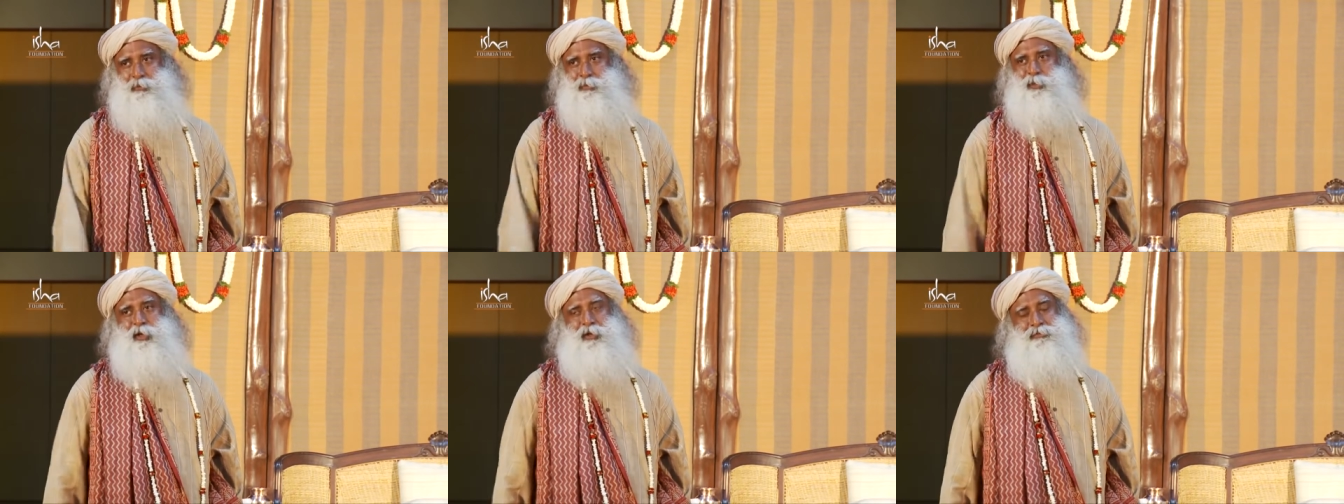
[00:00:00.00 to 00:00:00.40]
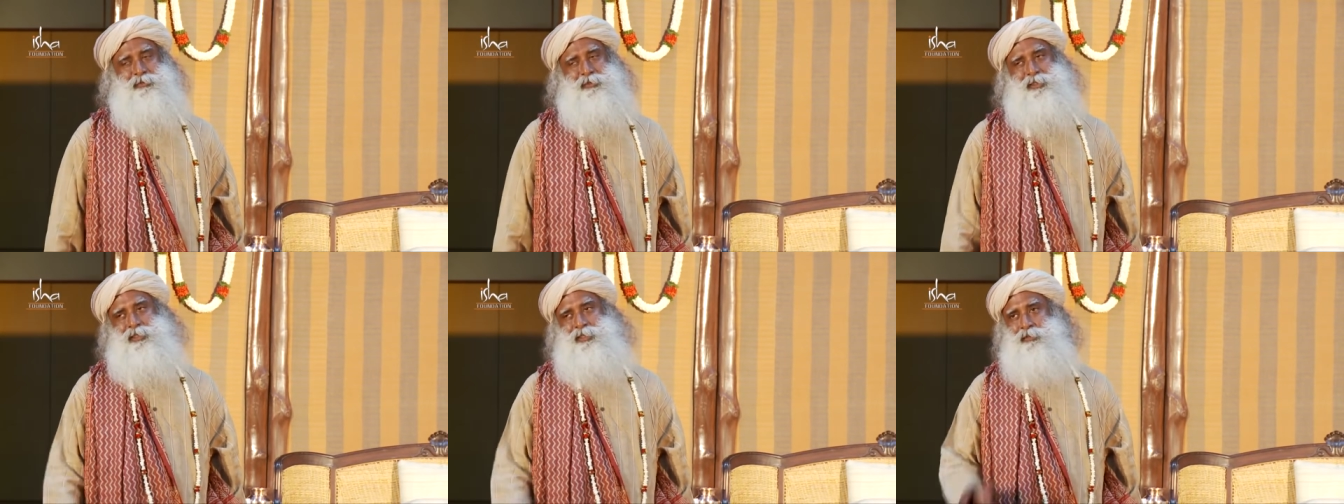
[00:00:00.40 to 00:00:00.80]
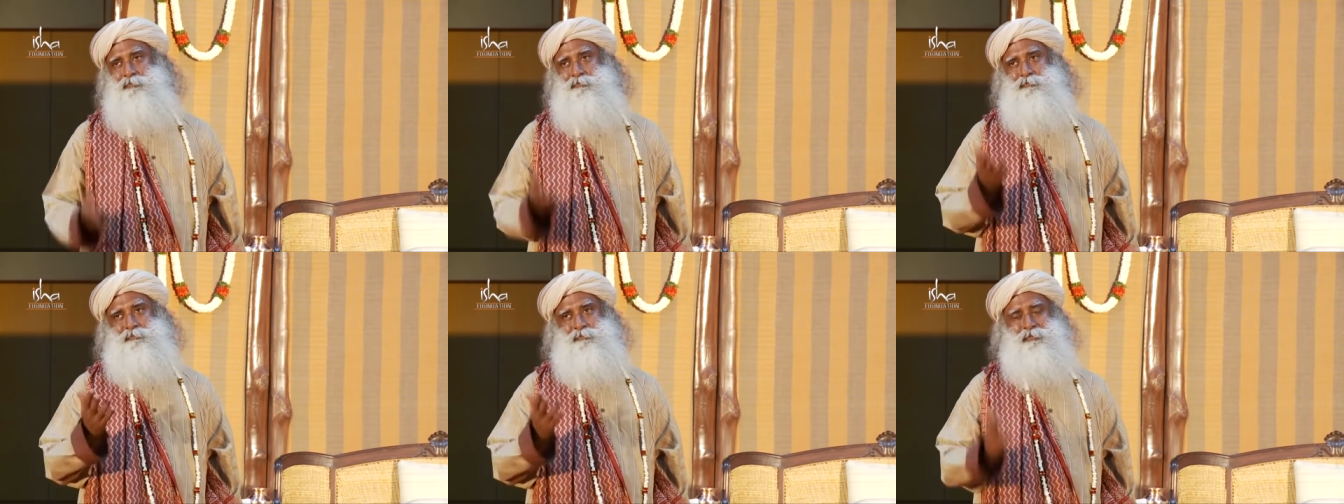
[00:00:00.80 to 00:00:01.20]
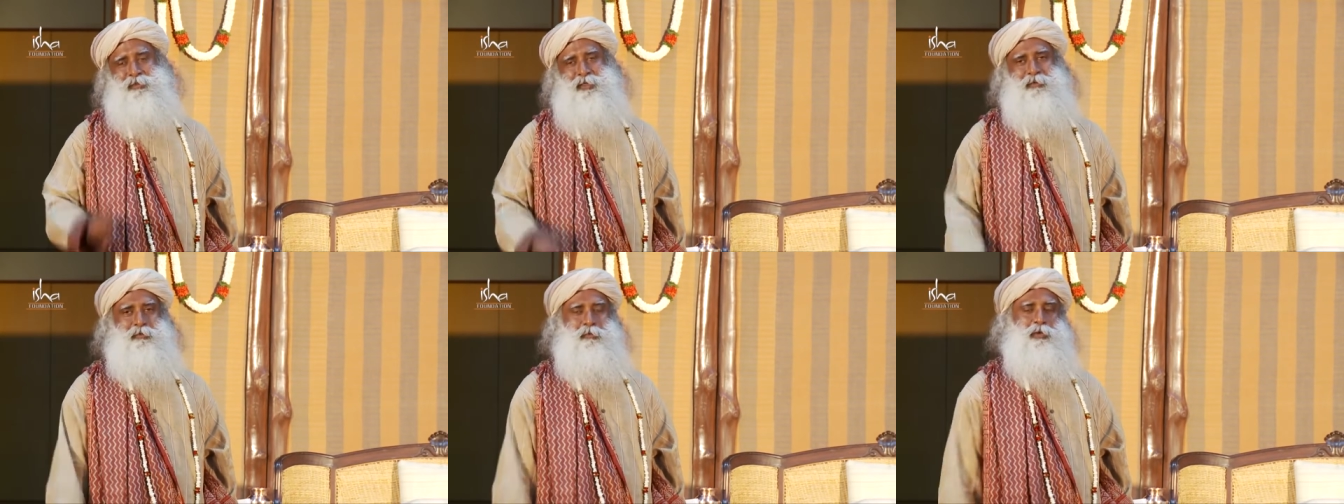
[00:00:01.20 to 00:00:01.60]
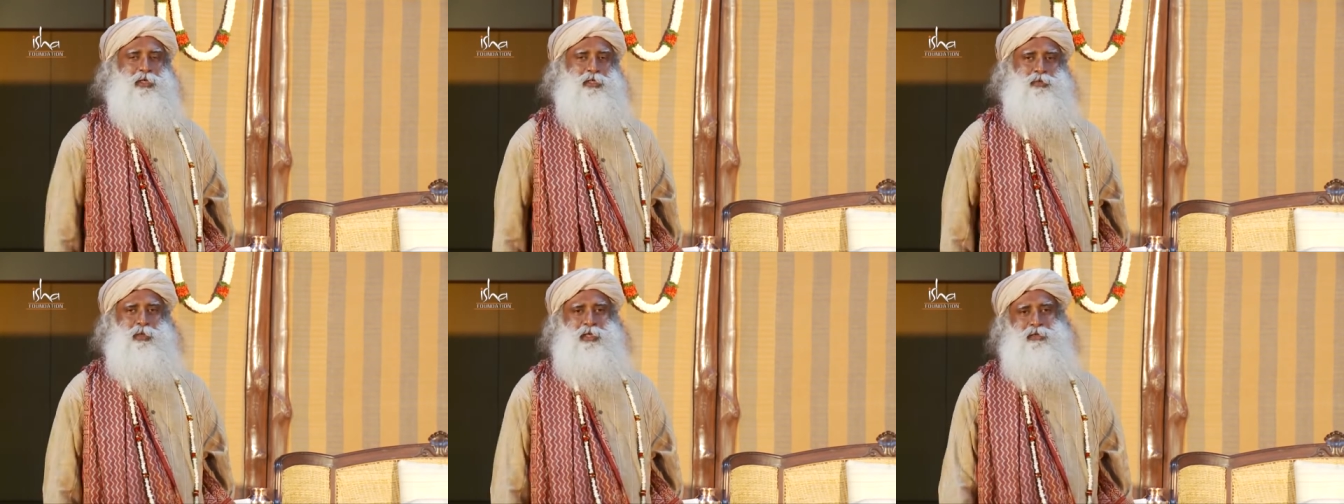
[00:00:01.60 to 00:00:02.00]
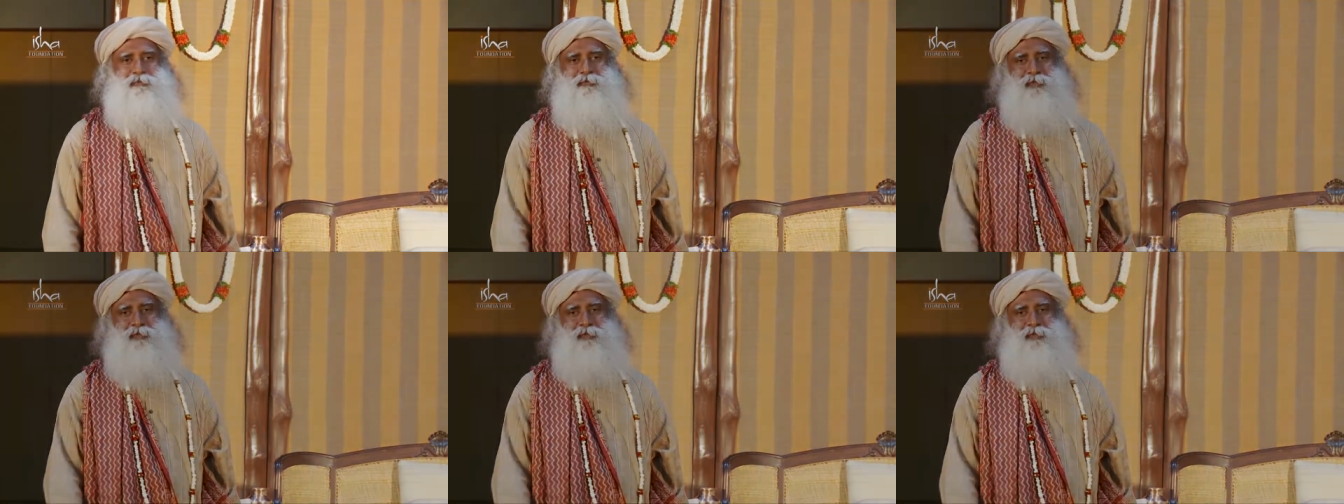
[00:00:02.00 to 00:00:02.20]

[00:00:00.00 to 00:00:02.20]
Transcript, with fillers: could be offered here if Everybody is willing